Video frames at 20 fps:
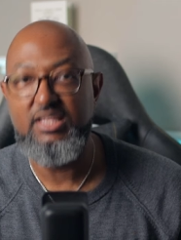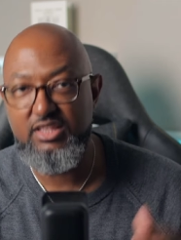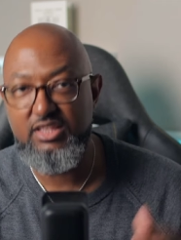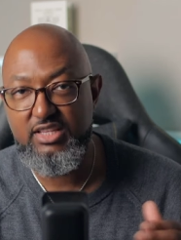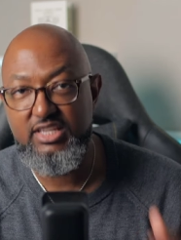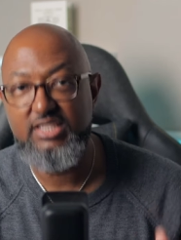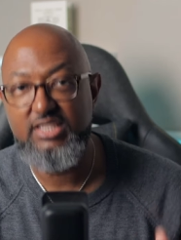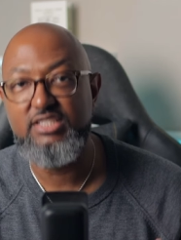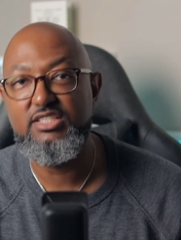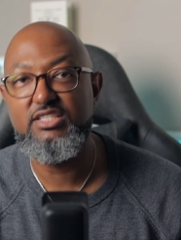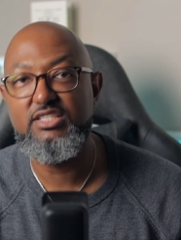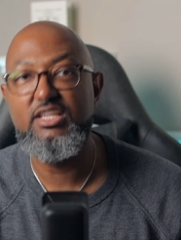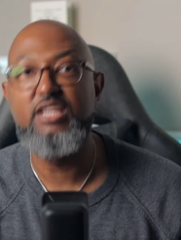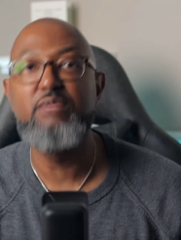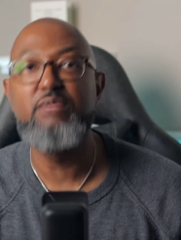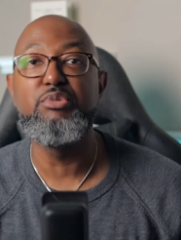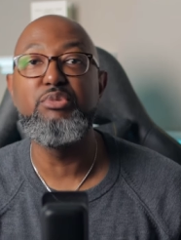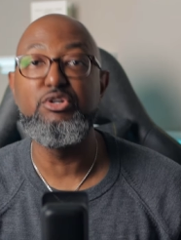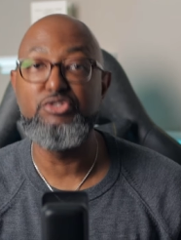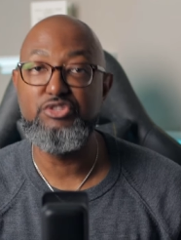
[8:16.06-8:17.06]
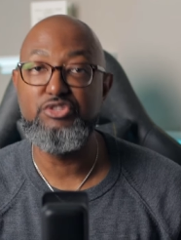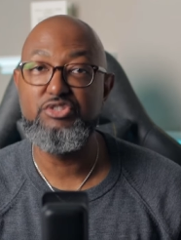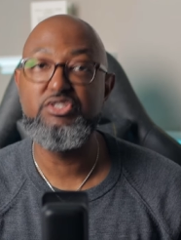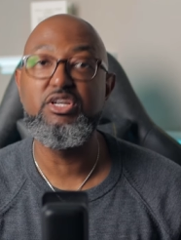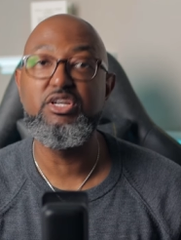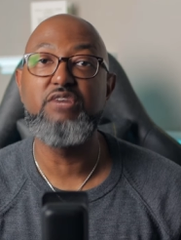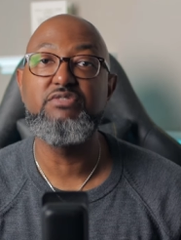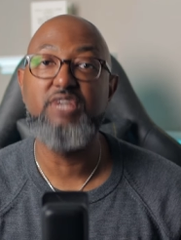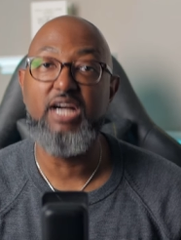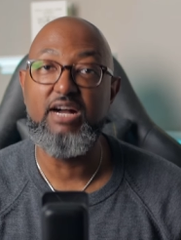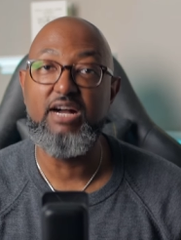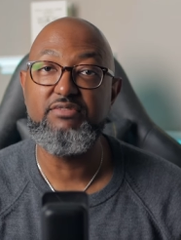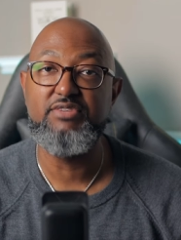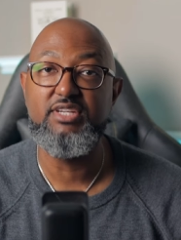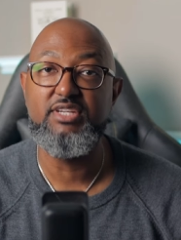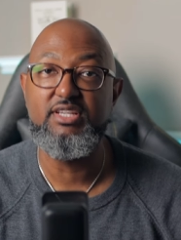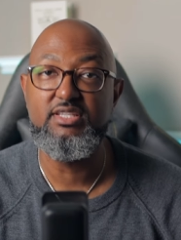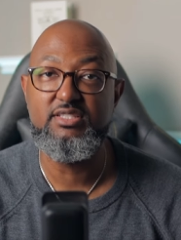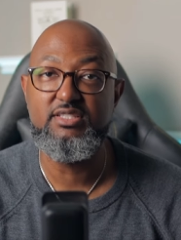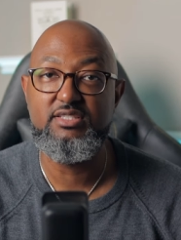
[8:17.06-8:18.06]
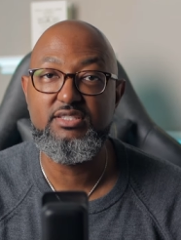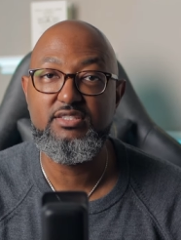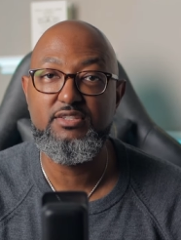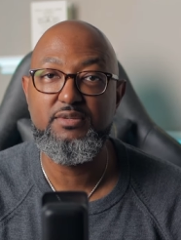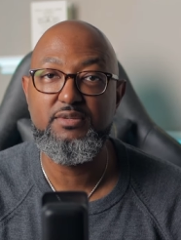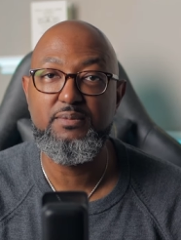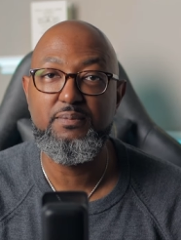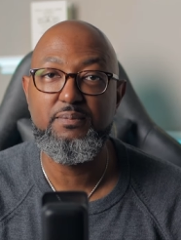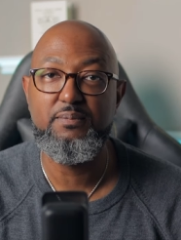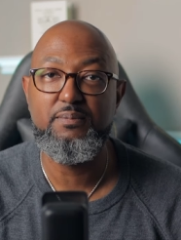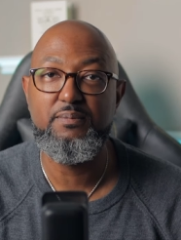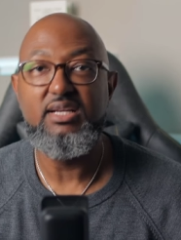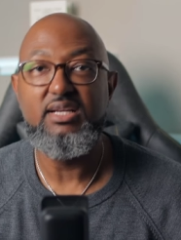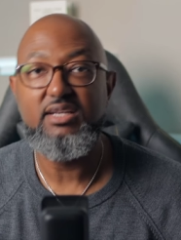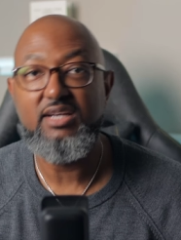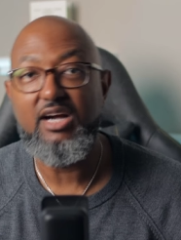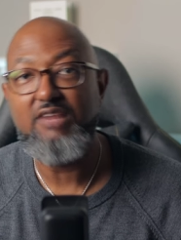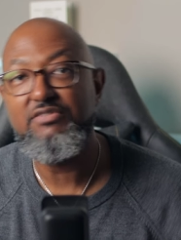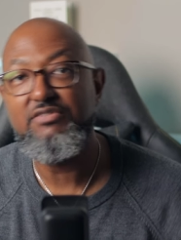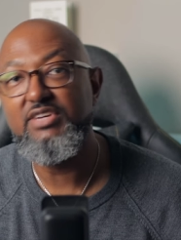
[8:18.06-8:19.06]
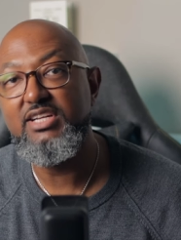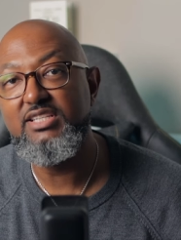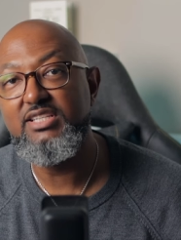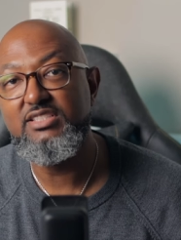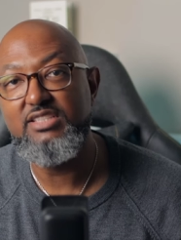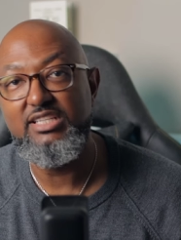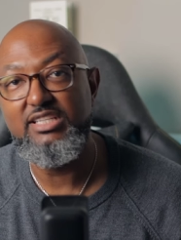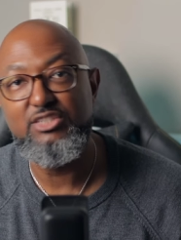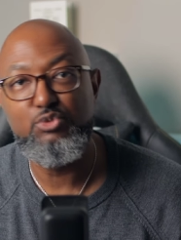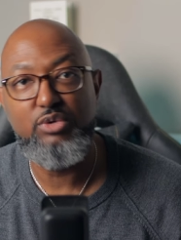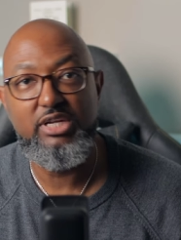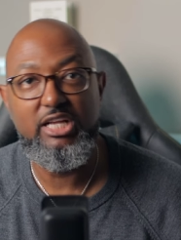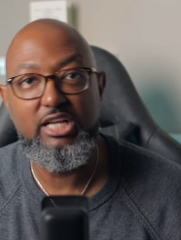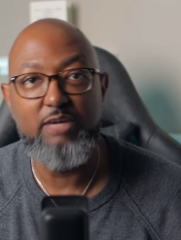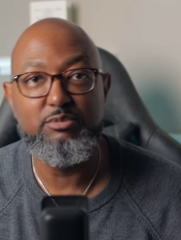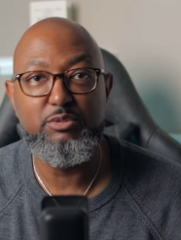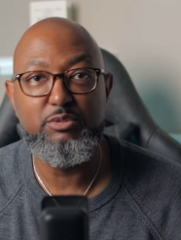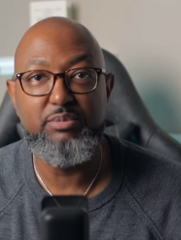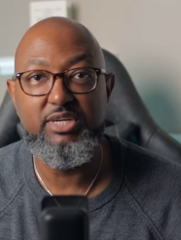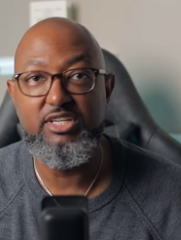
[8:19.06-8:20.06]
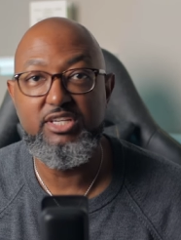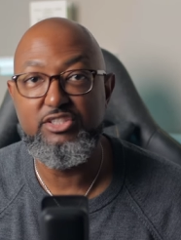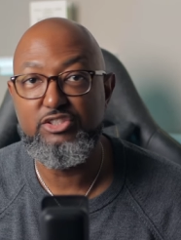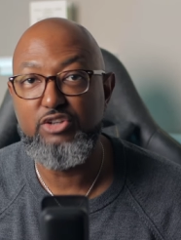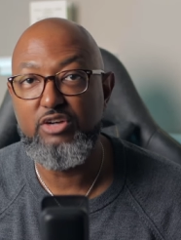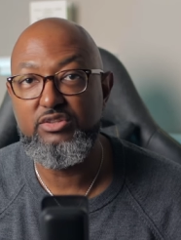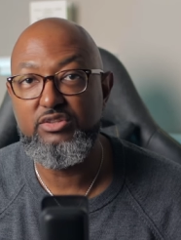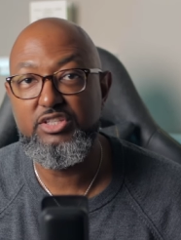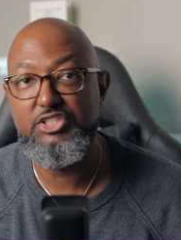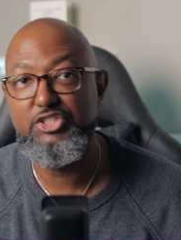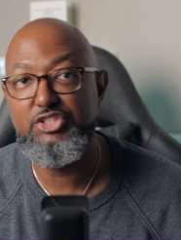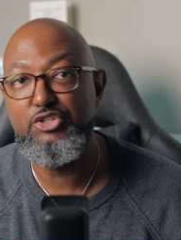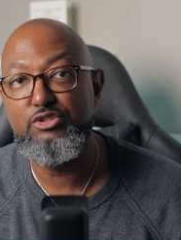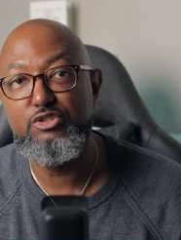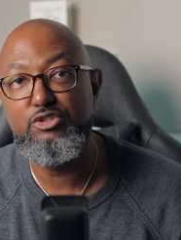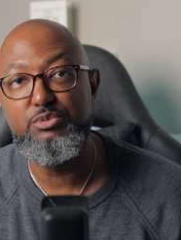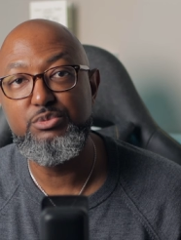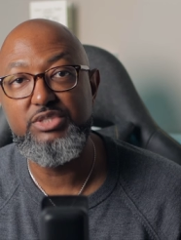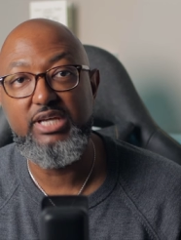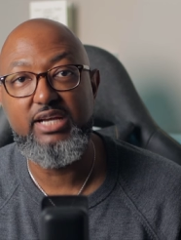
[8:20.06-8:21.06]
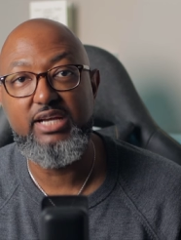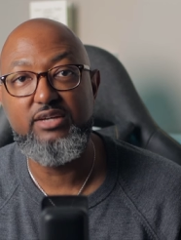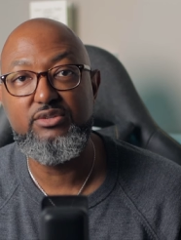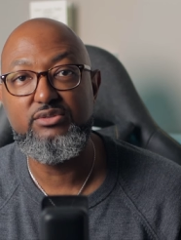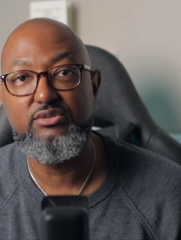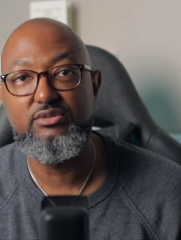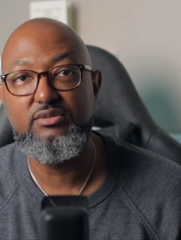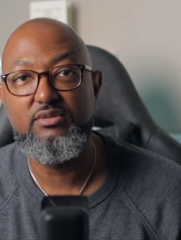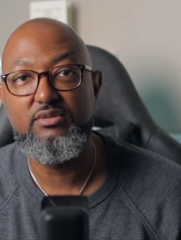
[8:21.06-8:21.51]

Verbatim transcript: This builds your self-confidence. Confidence is what helps me to start this YouTube channel.